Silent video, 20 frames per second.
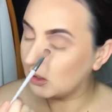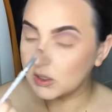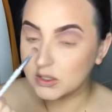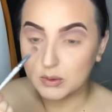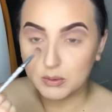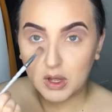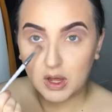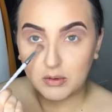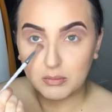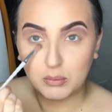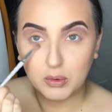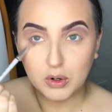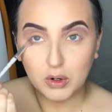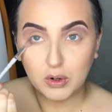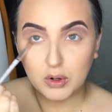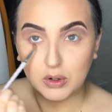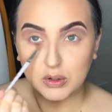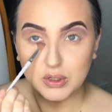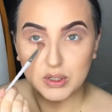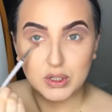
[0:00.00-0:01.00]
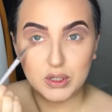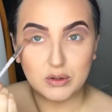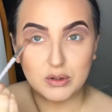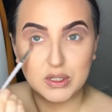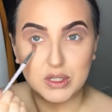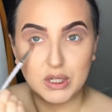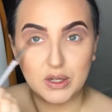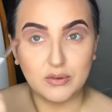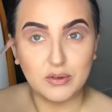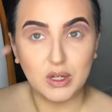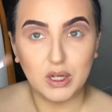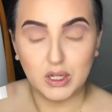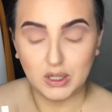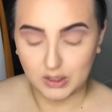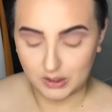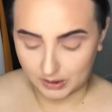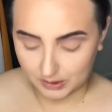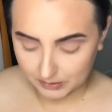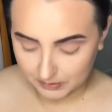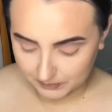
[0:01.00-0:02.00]
So we have more continuity of
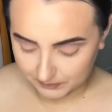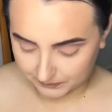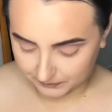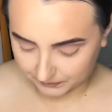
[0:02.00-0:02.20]
color.